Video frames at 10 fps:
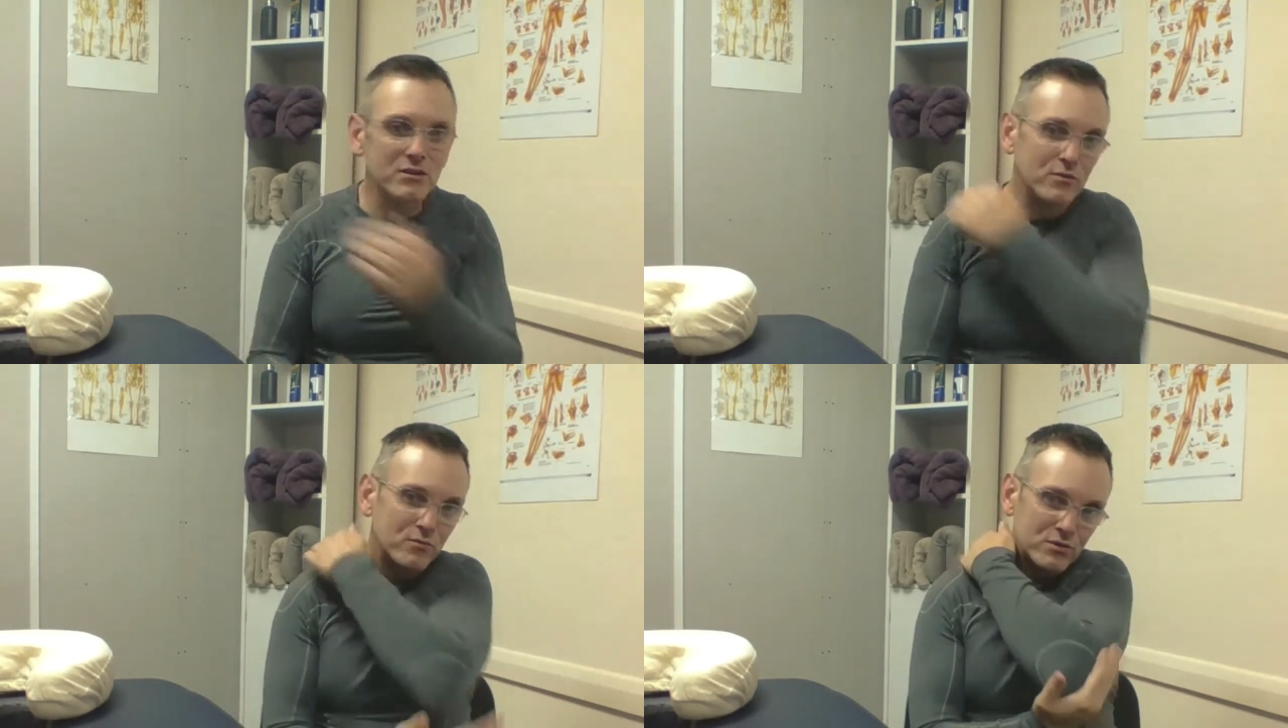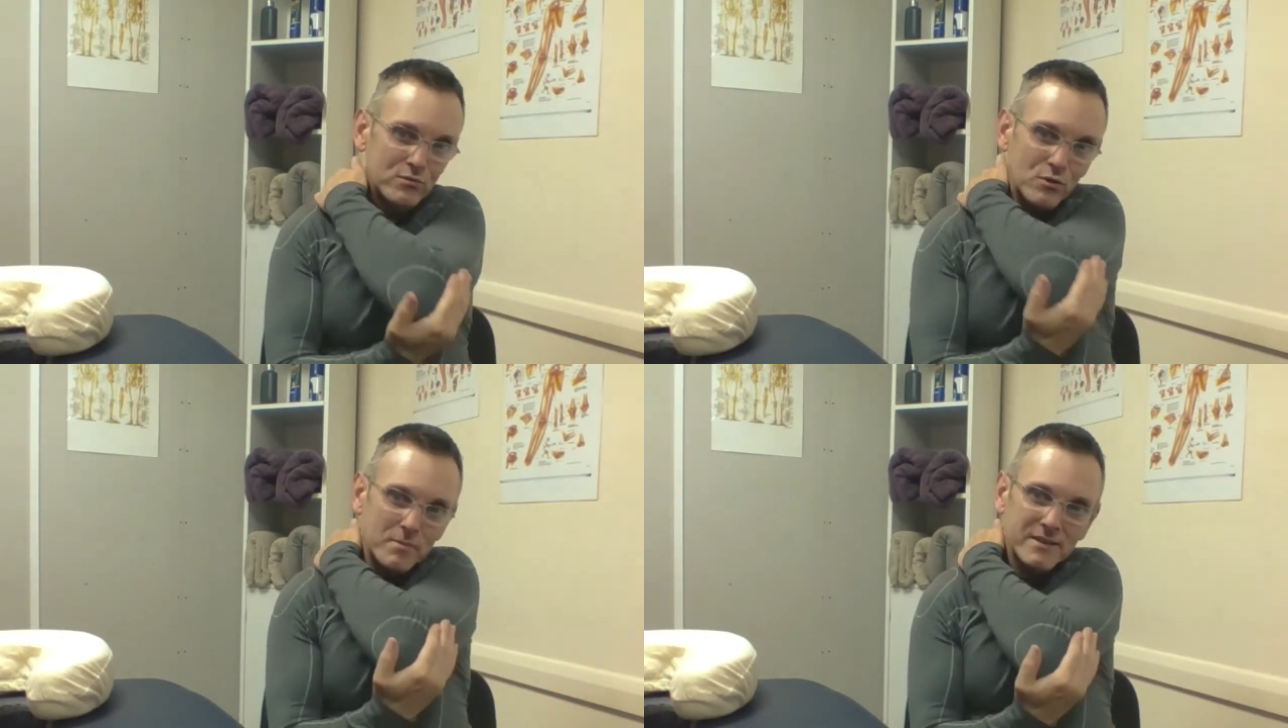to, to
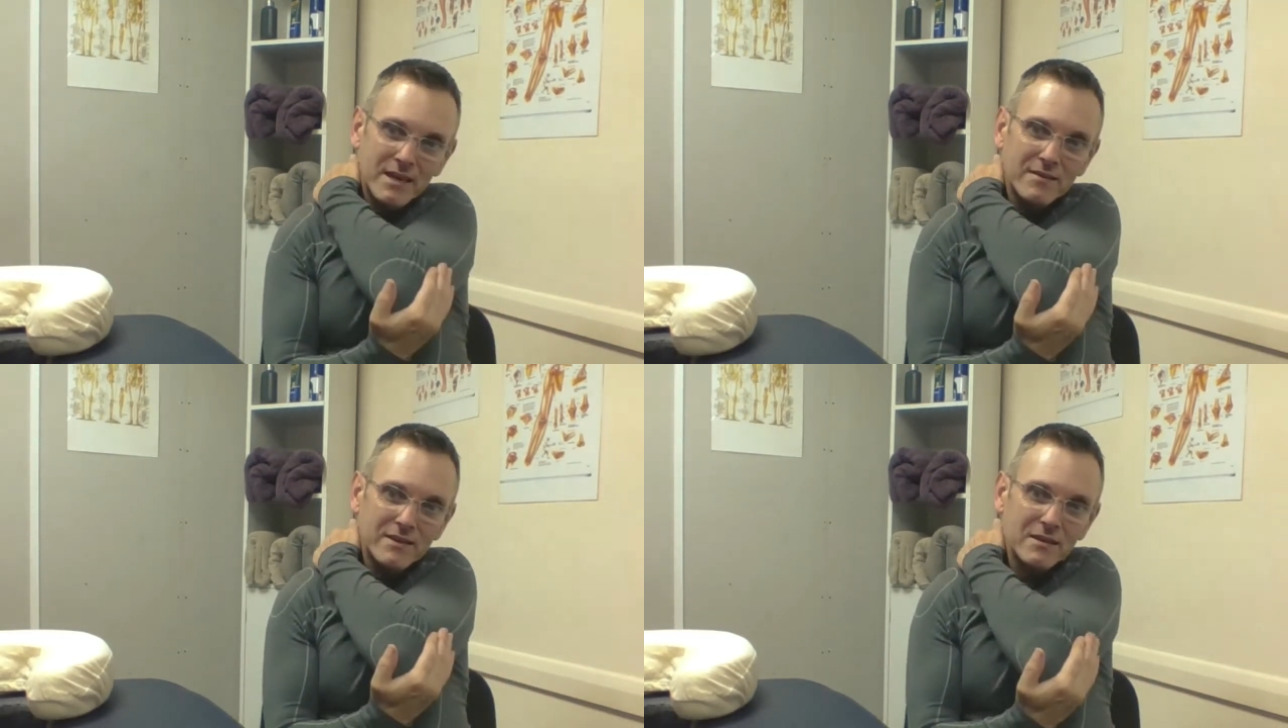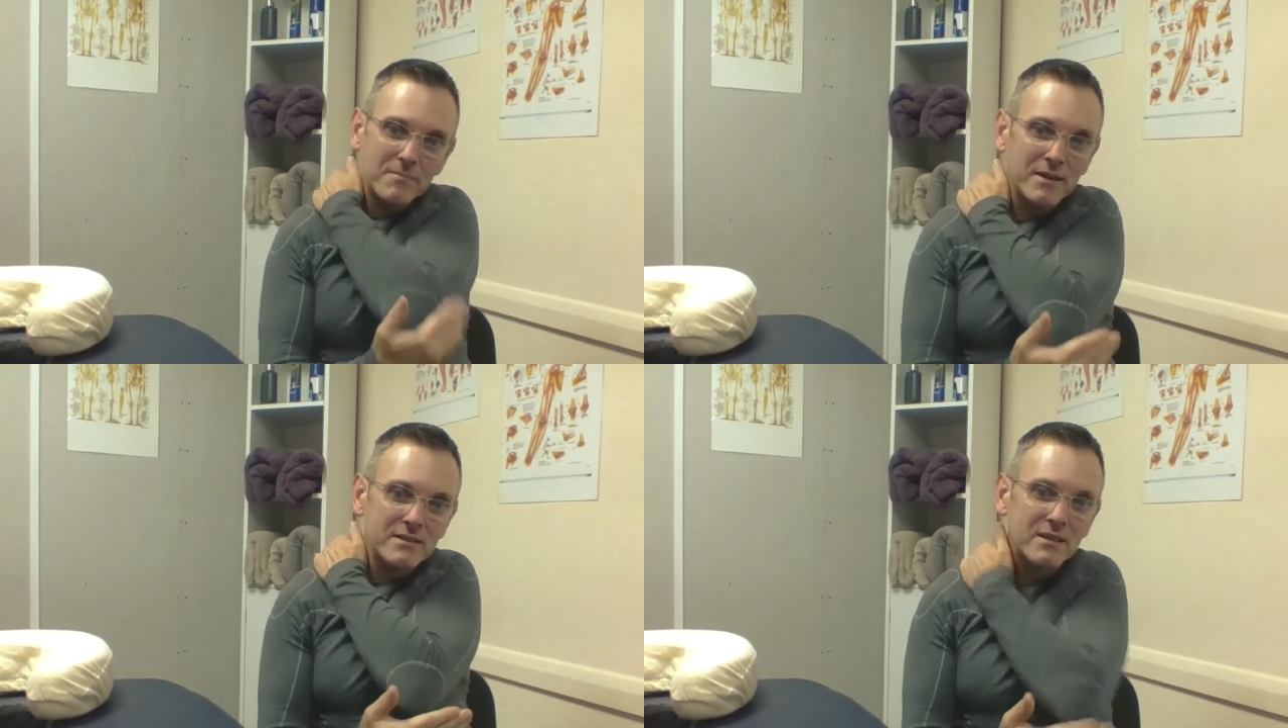rub it down a little
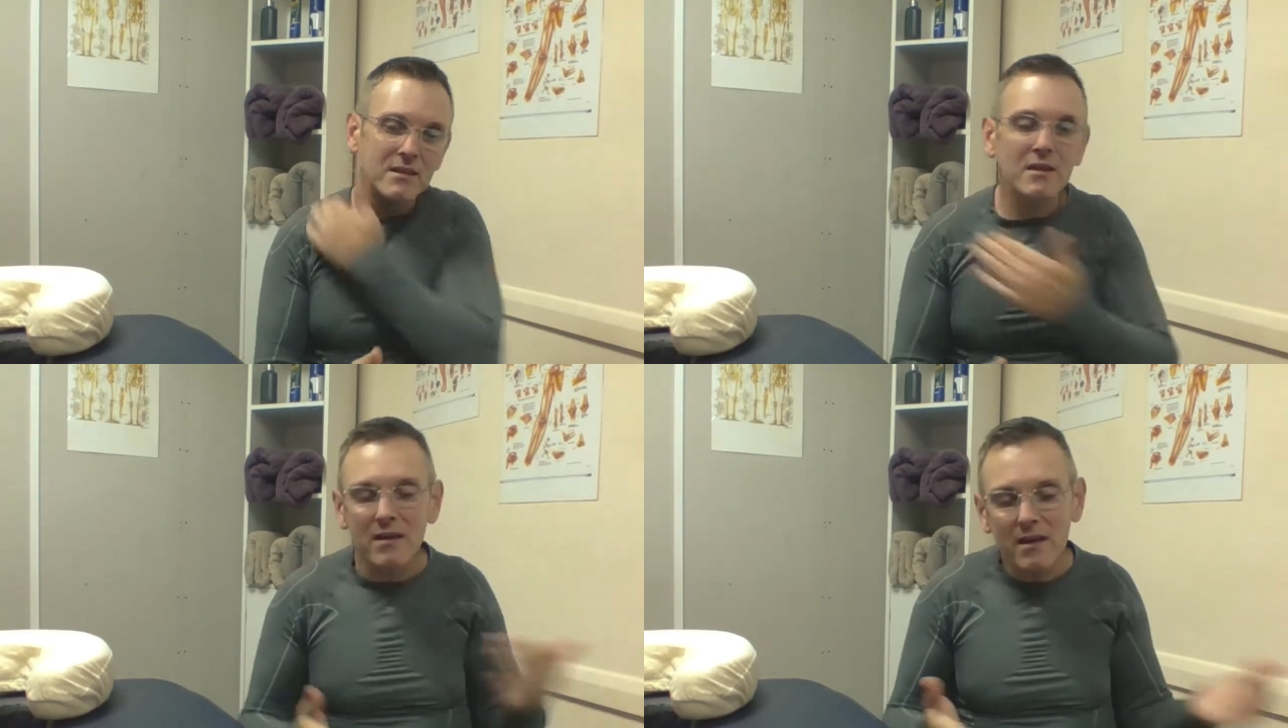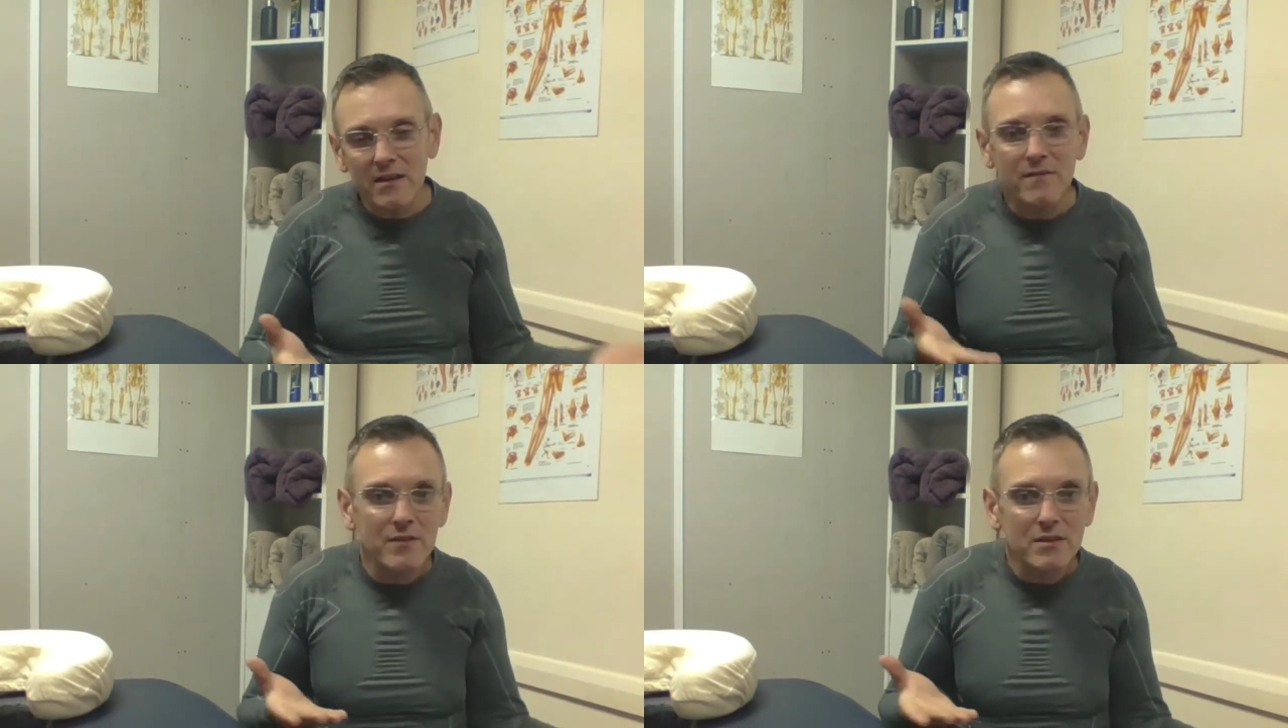bit,
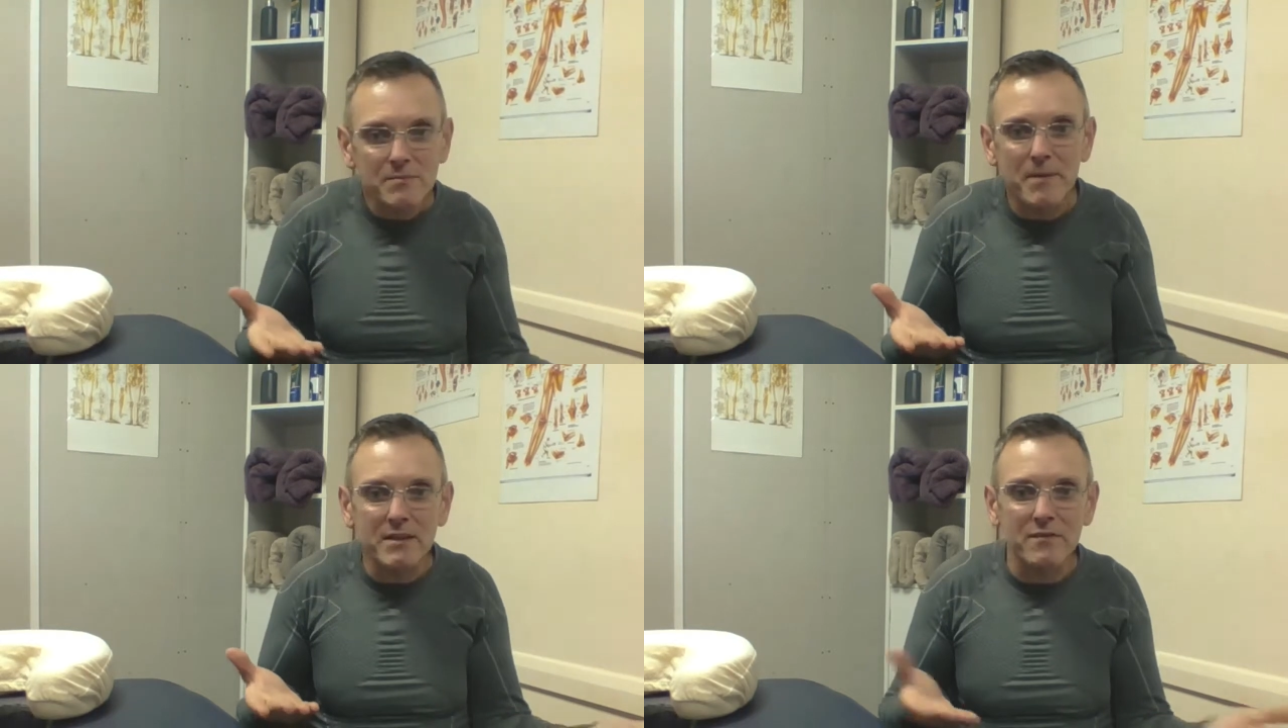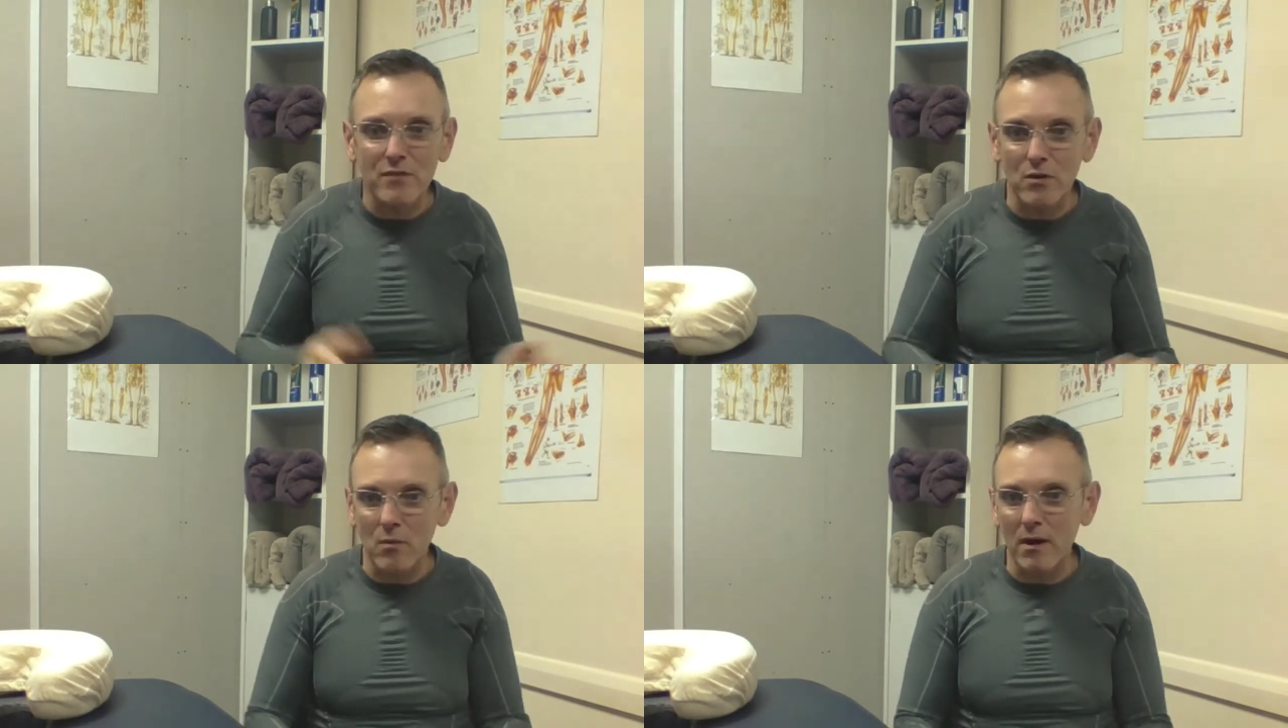and it feels better
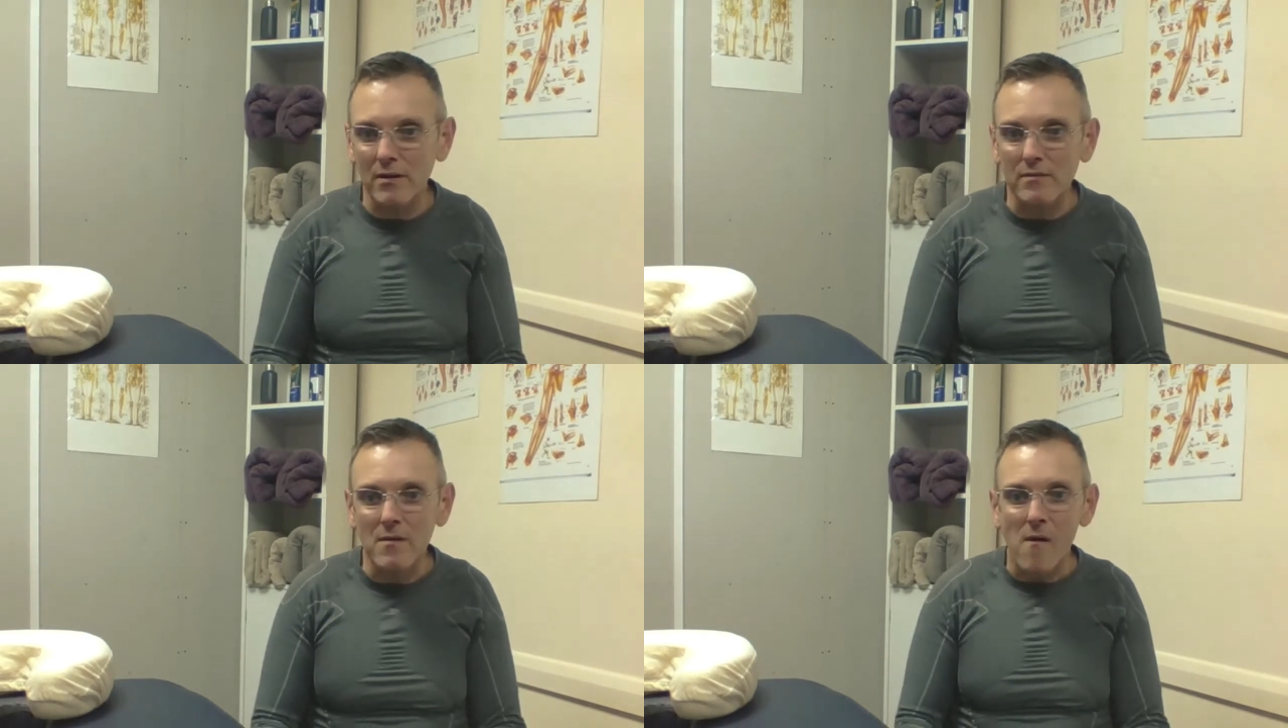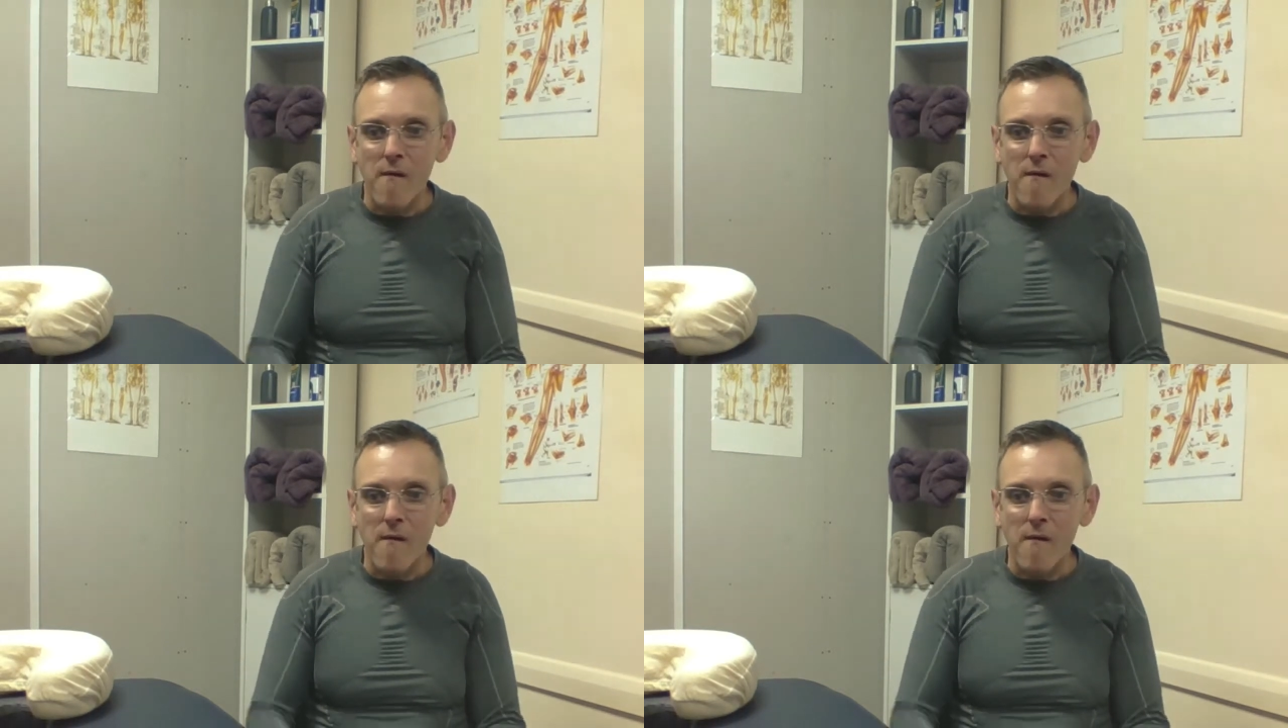for a while.